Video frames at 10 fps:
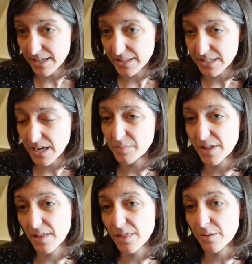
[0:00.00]
at the time
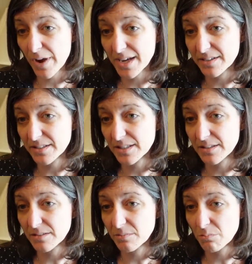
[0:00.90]
that the threat is
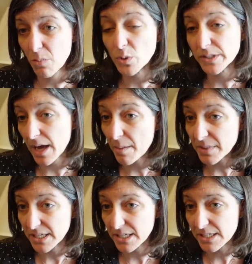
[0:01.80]
most
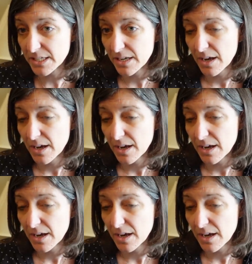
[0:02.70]
imminent.